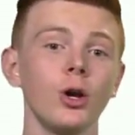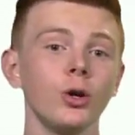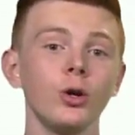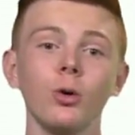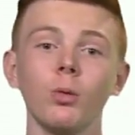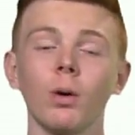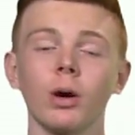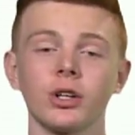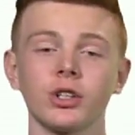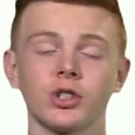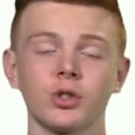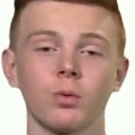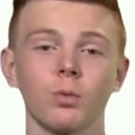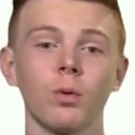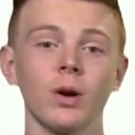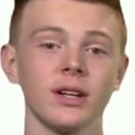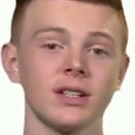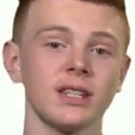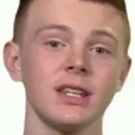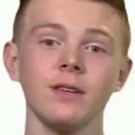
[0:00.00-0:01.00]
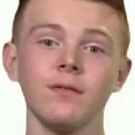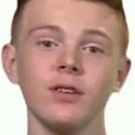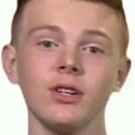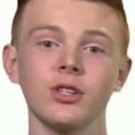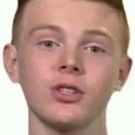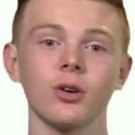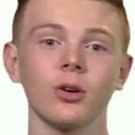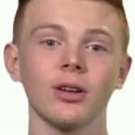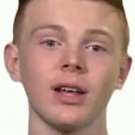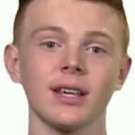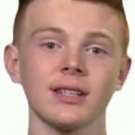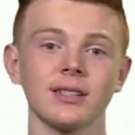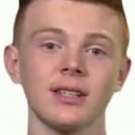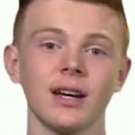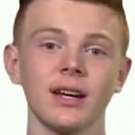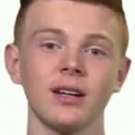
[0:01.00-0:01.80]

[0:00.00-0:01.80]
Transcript: who watched what TV show last